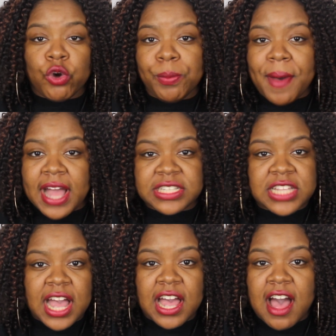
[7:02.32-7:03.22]

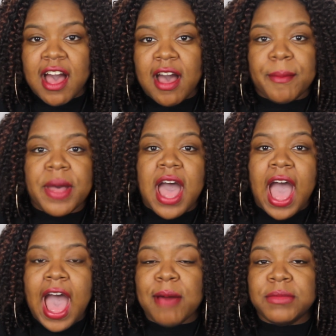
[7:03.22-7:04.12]
coupons.com.
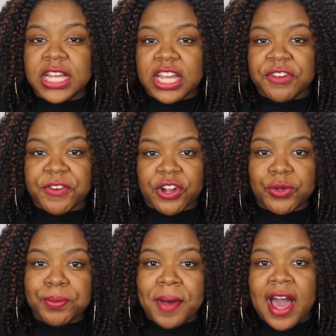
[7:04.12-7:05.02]
I'm looking for
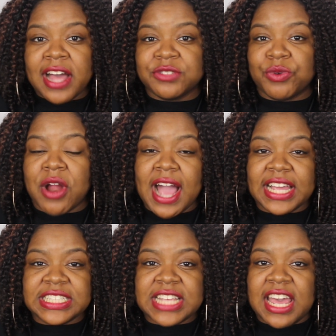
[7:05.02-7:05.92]
coupons where I
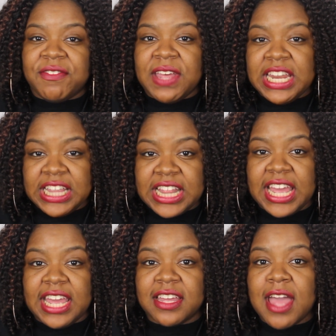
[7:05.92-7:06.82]
can save
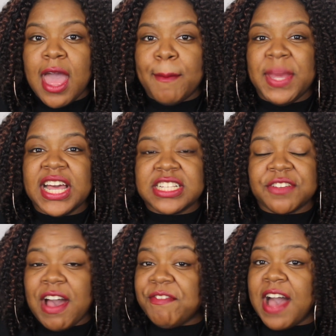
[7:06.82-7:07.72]
anything, because
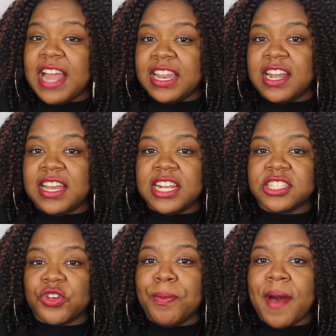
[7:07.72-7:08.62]
if I find an
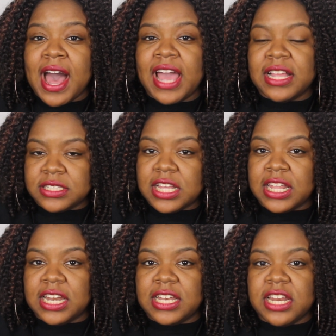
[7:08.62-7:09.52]
Adidas coupon, it's
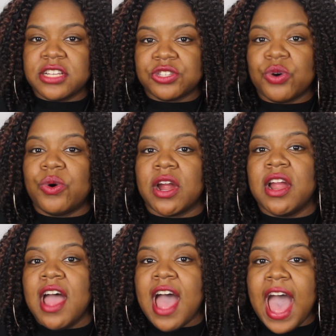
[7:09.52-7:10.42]
still an Adidas
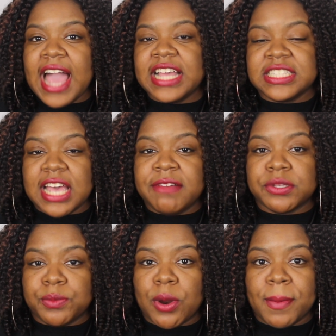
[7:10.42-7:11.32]
store, I can save
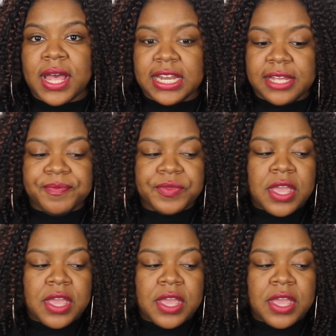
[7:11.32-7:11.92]
some more money.